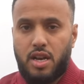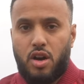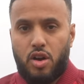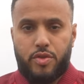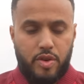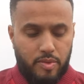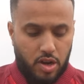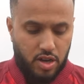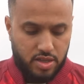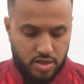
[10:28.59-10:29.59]
All three
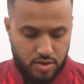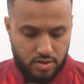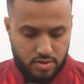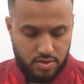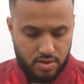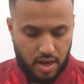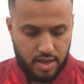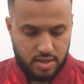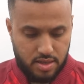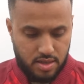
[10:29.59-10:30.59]
belong to
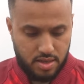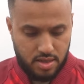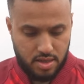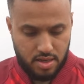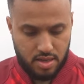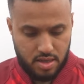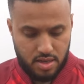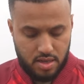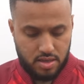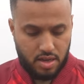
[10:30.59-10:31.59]
us.
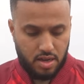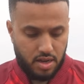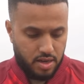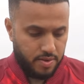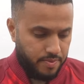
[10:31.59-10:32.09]
So look.